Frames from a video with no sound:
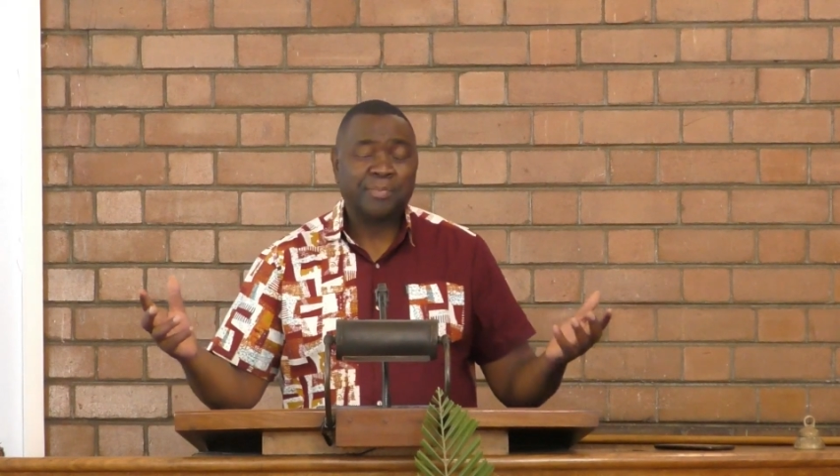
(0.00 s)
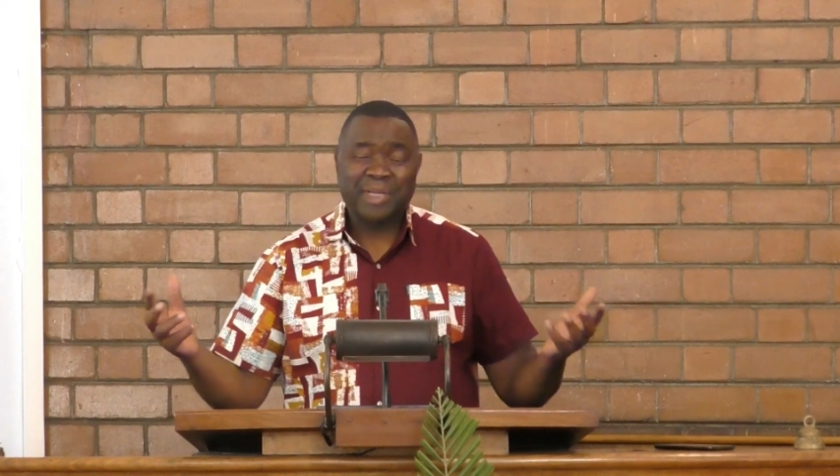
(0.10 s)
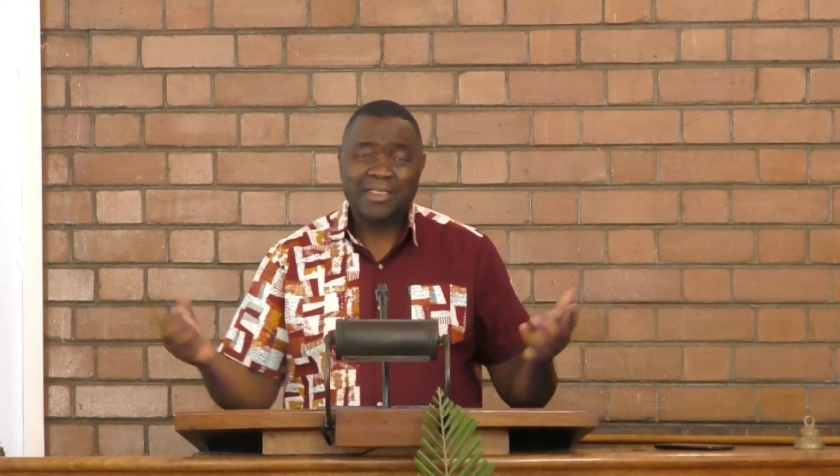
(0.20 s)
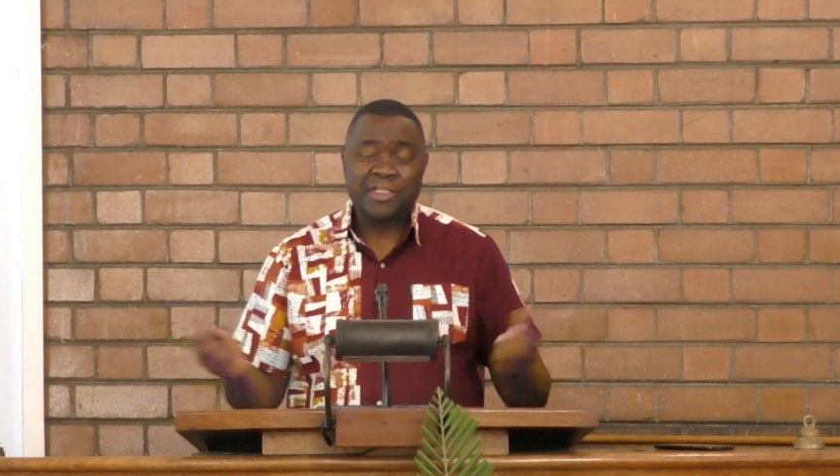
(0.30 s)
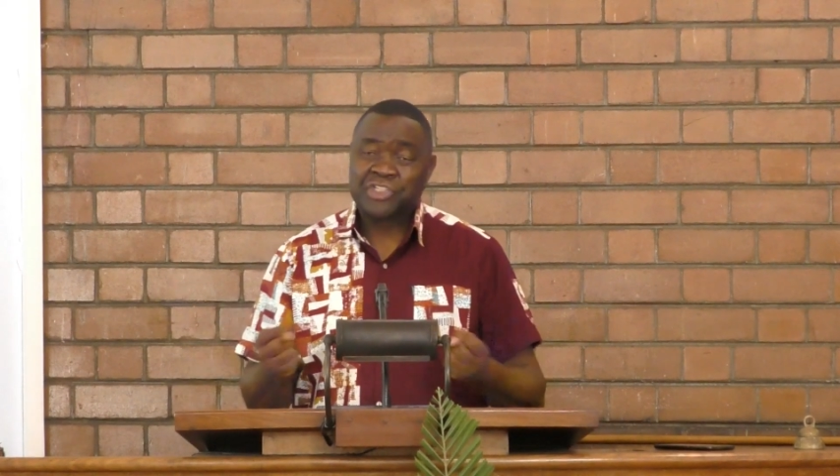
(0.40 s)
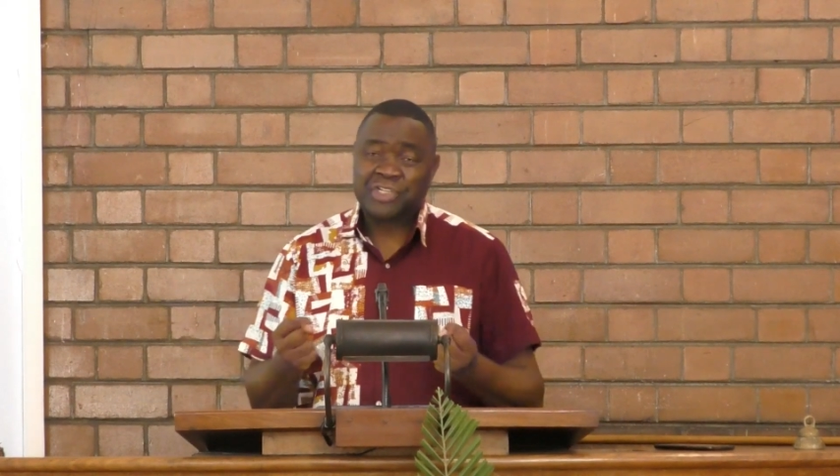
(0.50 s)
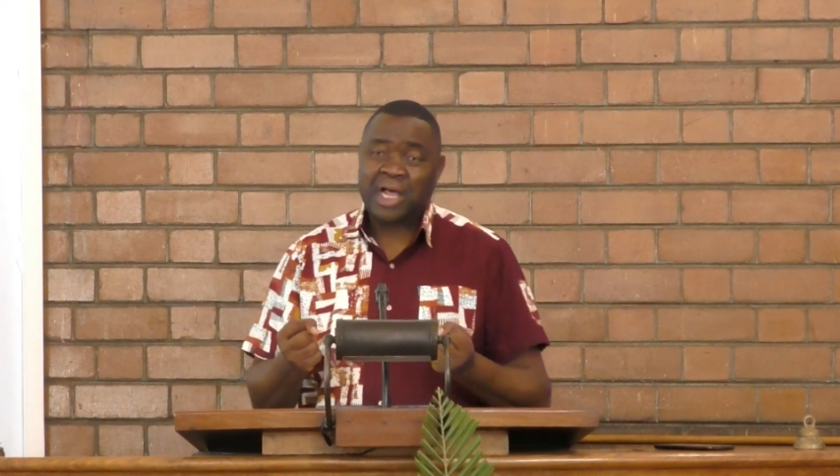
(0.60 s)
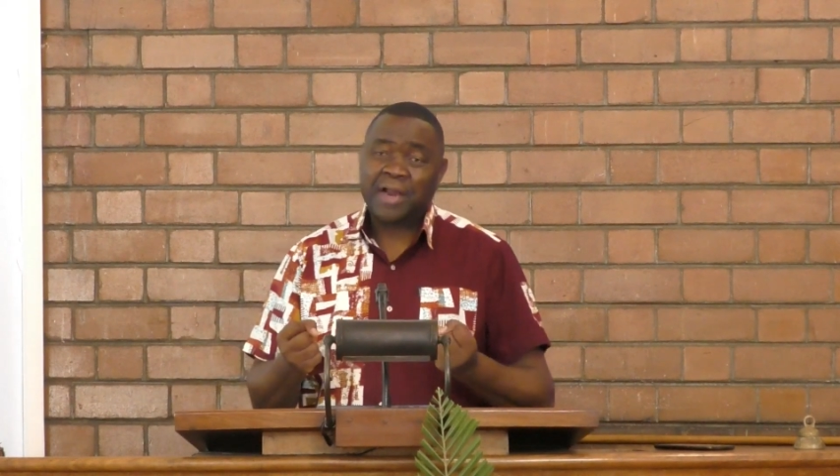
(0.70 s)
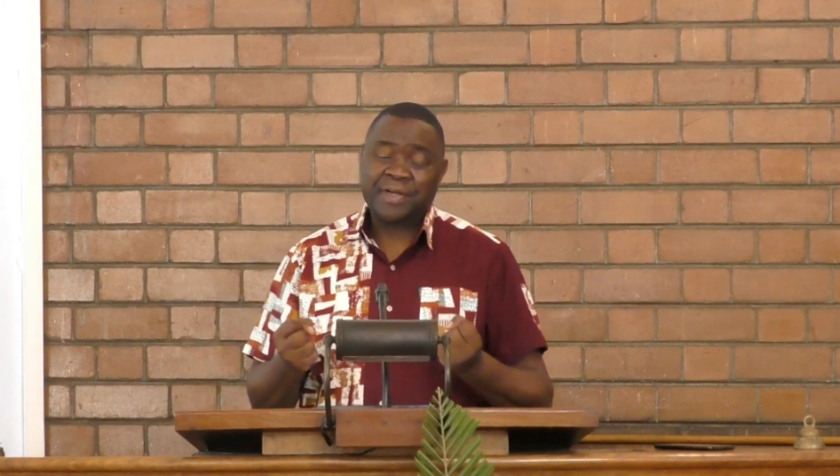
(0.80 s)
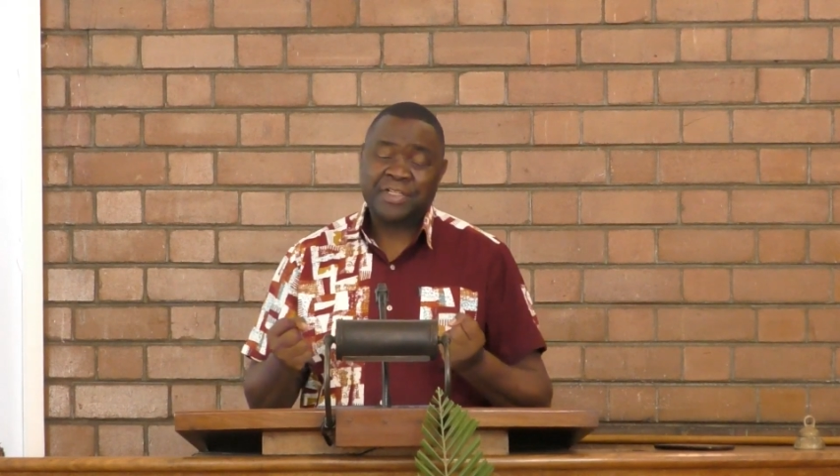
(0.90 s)
be
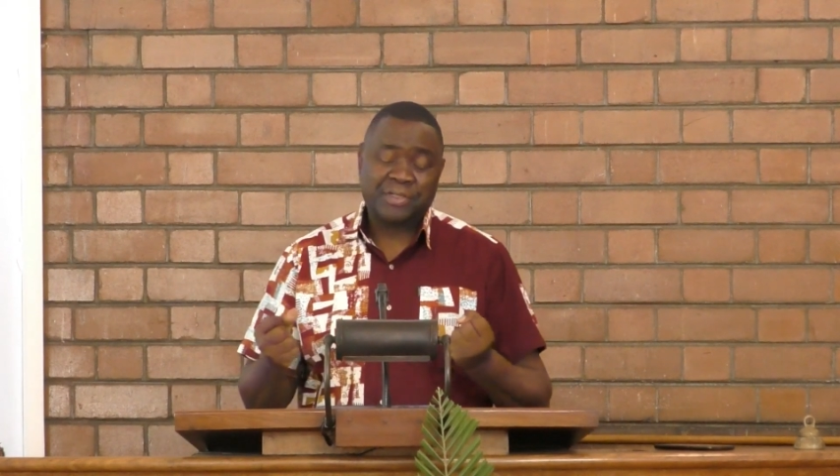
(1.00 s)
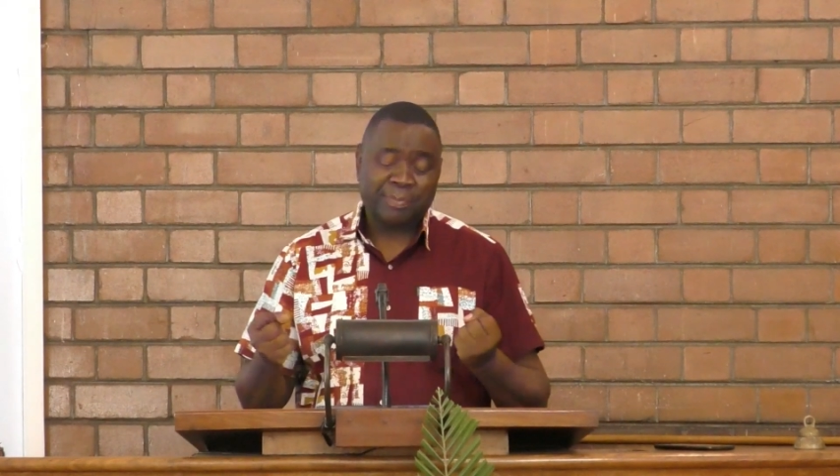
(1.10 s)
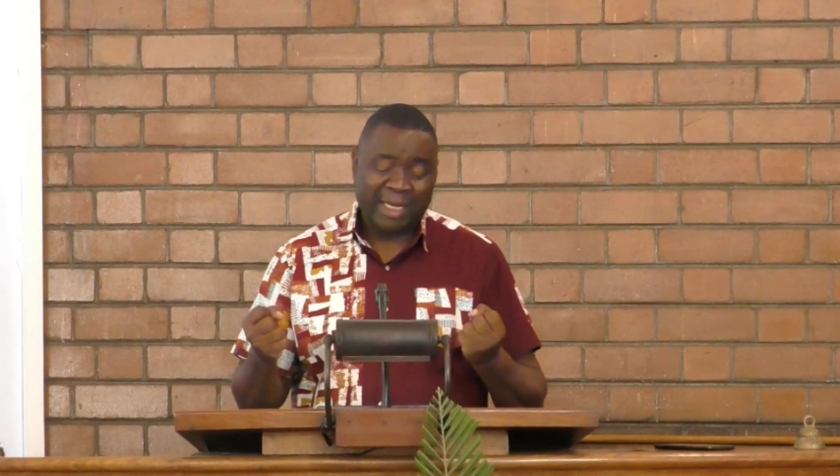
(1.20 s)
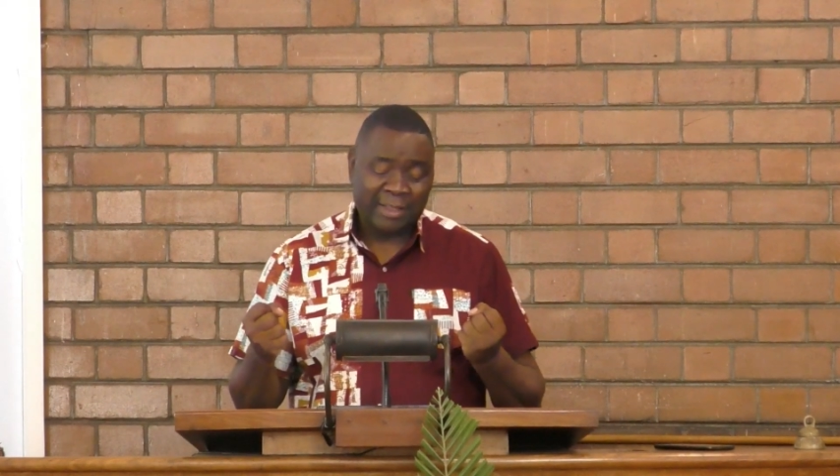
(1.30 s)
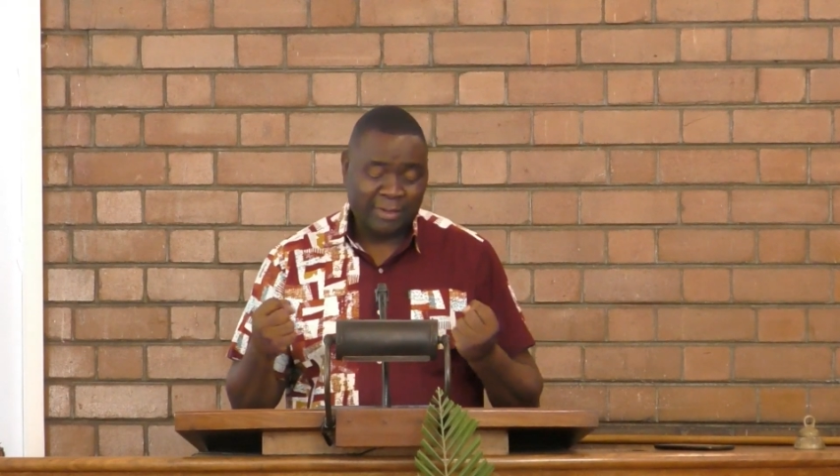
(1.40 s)
discouraged by